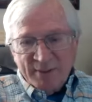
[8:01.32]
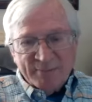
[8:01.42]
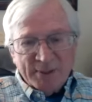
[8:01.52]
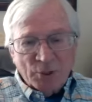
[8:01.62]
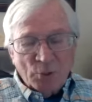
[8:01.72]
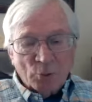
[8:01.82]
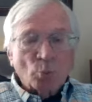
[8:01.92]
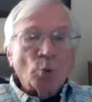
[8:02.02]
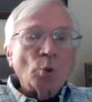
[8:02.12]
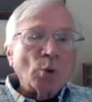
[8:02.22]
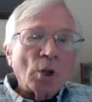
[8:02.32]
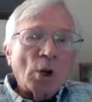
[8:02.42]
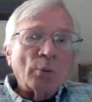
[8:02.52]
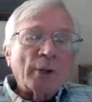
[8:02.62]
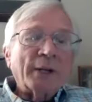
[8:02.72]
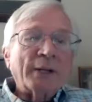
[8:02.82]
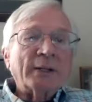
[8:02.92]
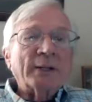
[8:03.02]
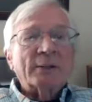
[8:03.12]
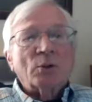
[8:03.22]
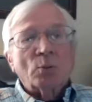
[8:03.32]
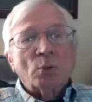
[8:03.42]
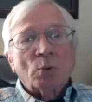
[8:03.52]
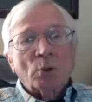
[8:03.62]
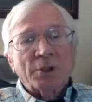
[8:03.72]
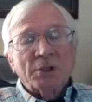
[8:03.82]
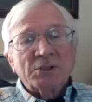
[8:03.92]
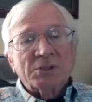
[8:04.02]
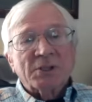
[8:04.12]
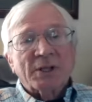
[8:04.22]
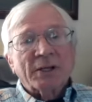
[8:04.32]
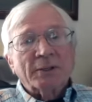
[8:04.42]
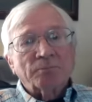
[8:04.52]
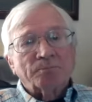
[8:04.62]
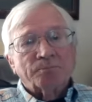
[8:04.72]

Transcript: given you the rule already. The rule is that